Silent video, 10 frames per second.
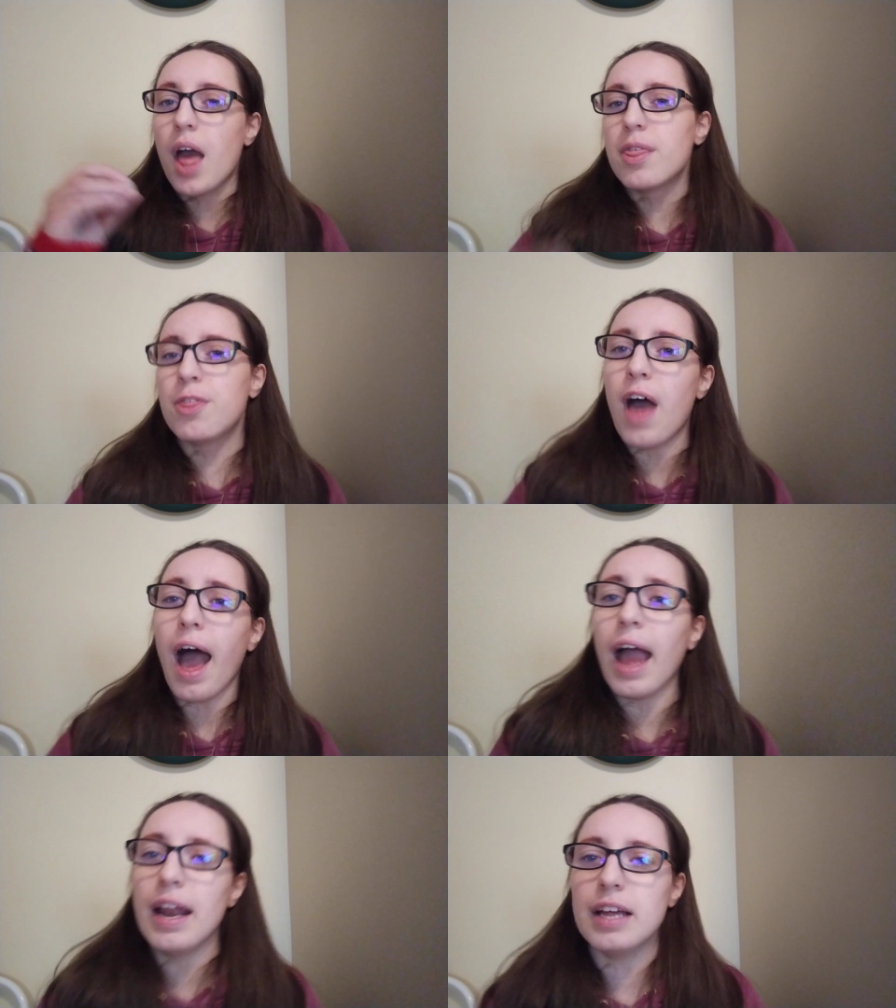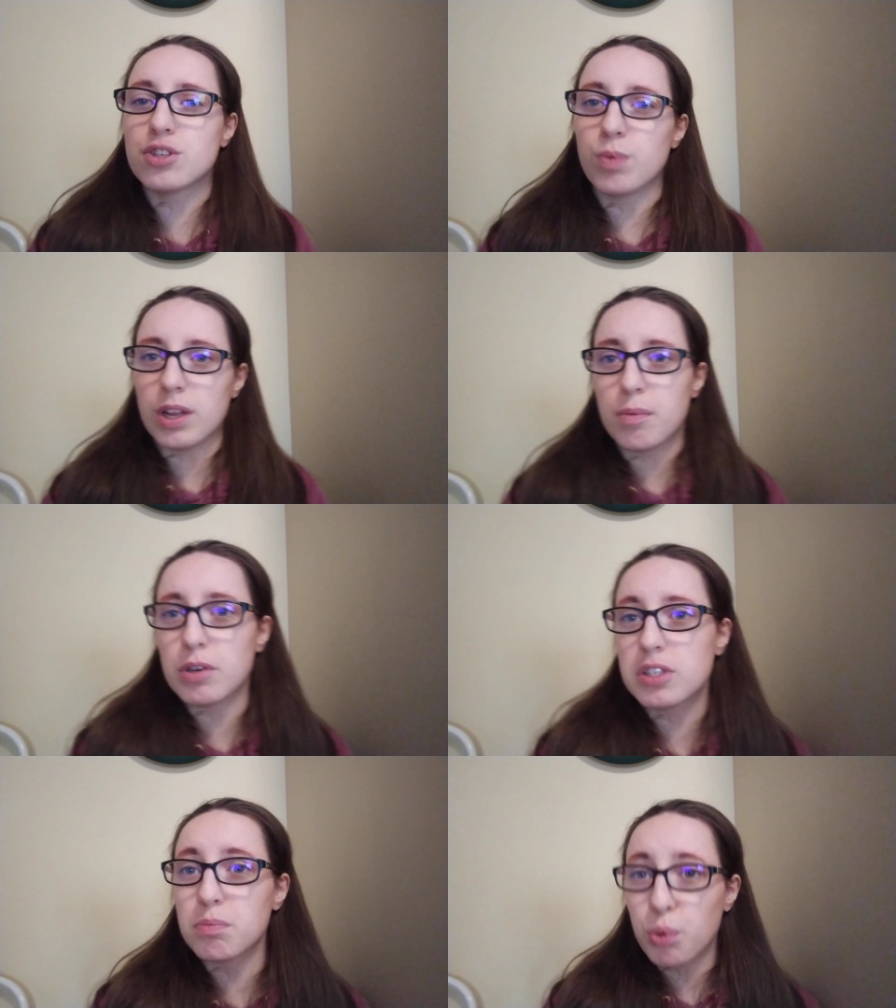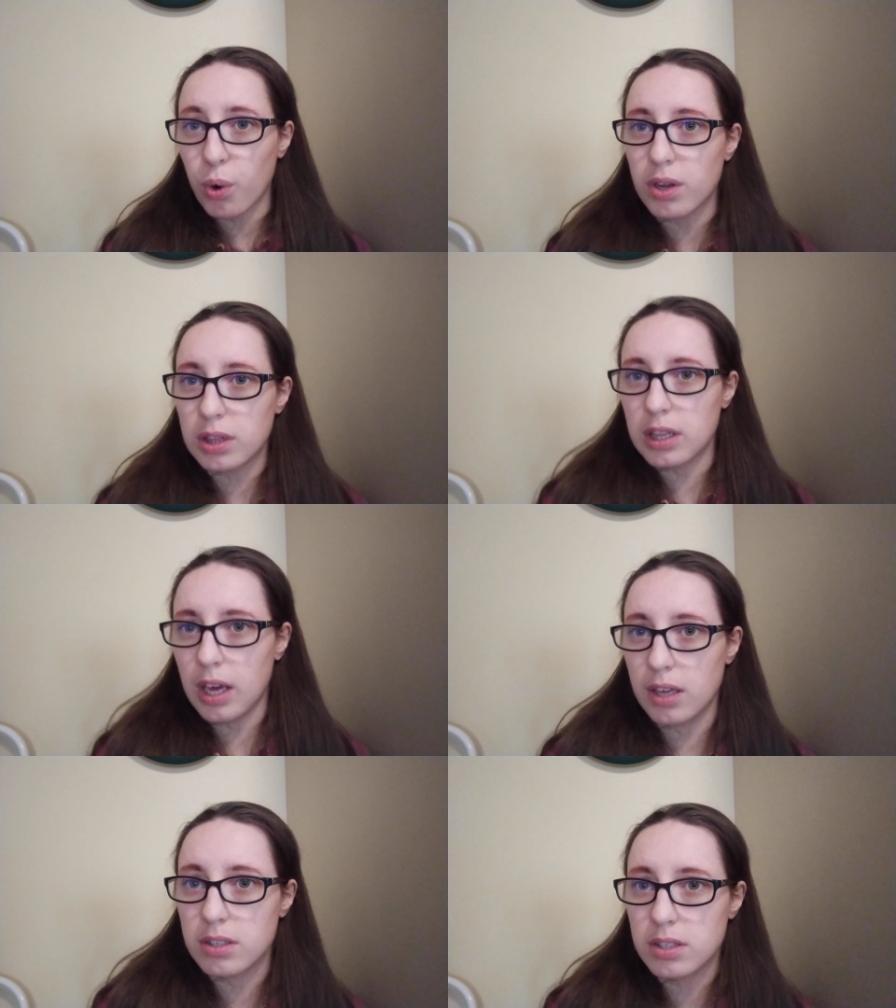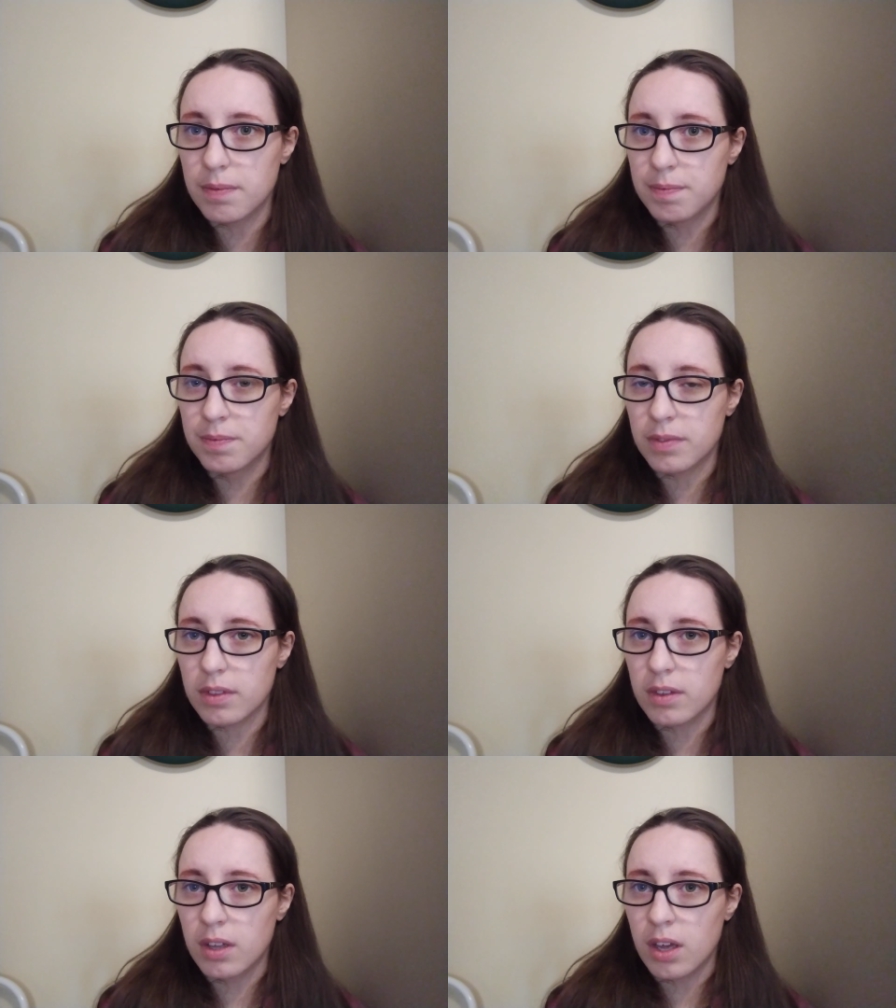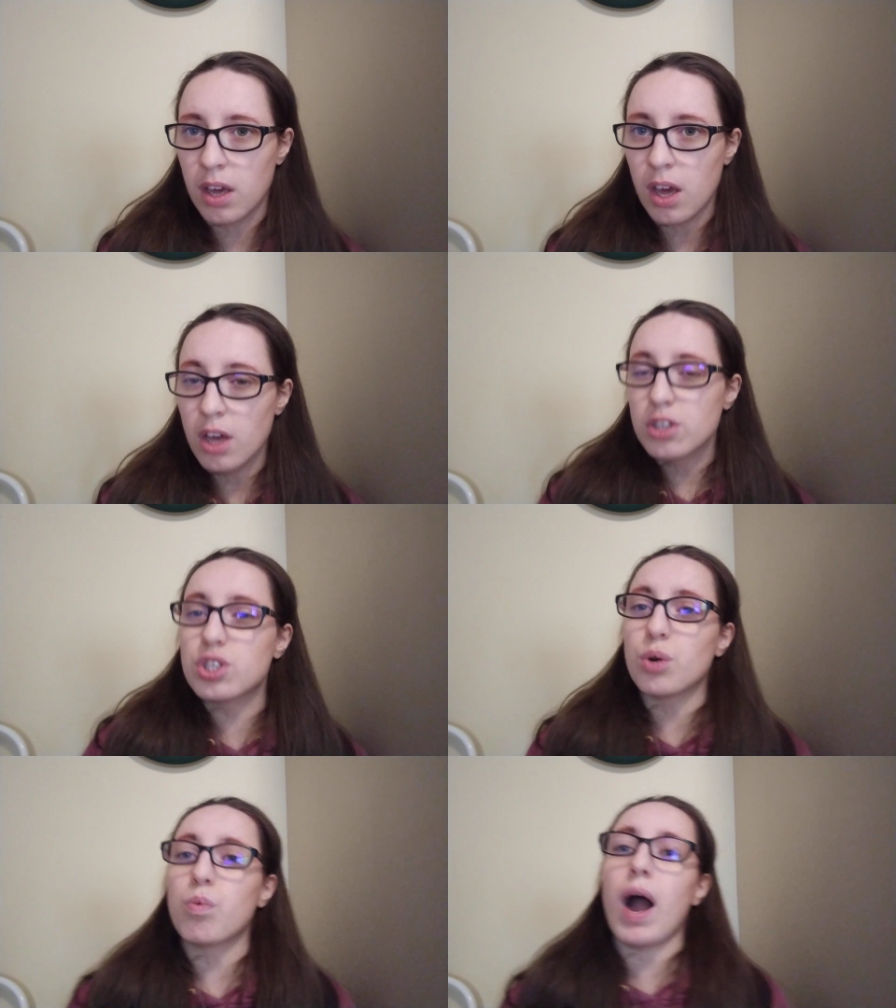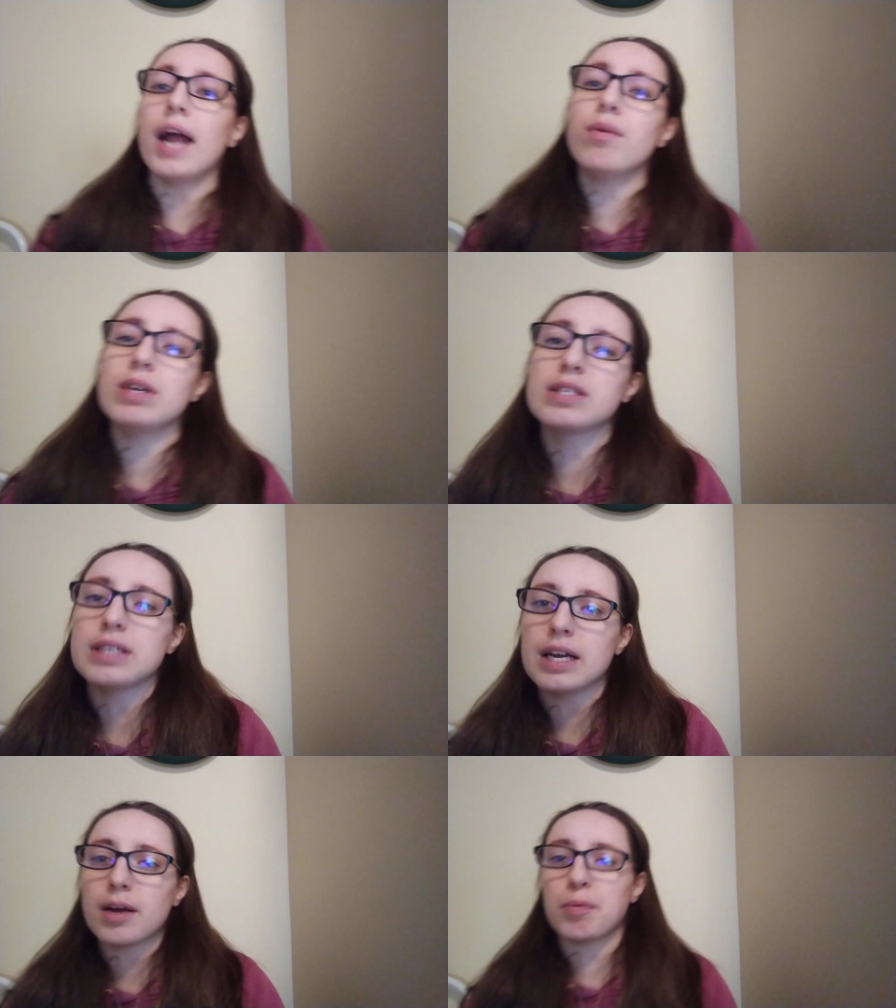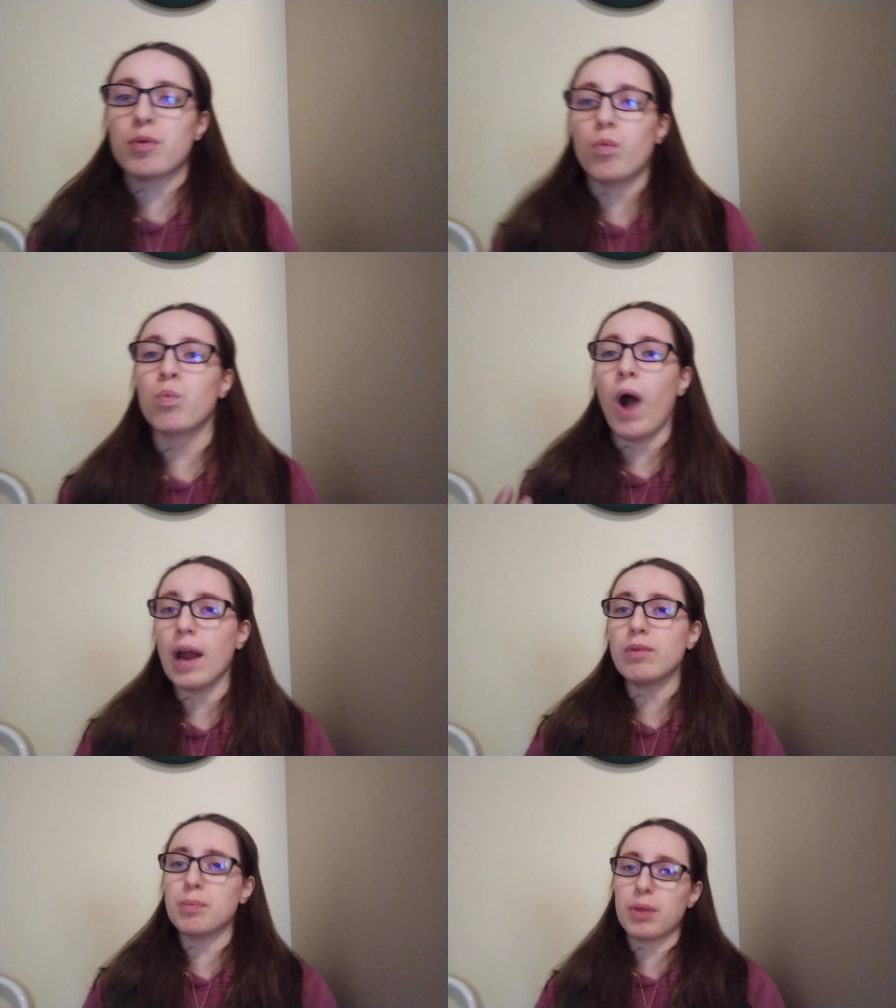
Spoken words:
That is one of the most important things. So why do we stand up and why do we